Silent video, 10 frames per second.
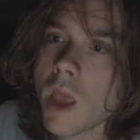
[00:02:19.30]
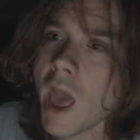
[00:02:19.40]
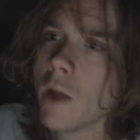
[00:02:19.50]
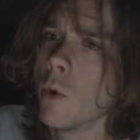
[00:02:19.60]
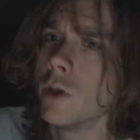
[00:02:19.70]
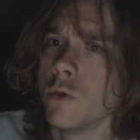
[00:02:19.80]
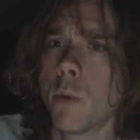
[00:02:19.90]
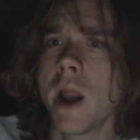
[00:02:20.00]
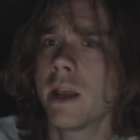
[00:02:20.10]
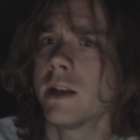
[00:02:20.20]
And when you
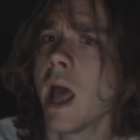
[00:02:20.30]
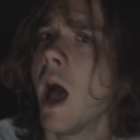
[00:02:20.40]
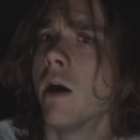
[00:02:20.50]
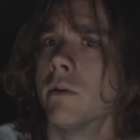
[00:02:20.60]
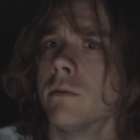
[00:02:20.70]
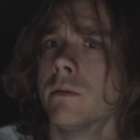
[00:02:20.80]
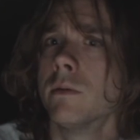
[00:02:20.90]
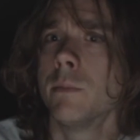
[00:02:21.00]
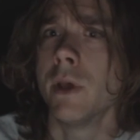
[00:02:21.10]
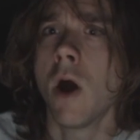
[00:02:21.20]
break it down
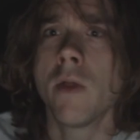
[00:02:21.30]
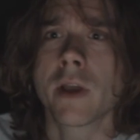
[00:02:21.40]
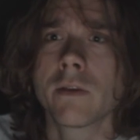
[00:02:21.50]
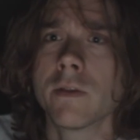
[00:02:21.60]
beyond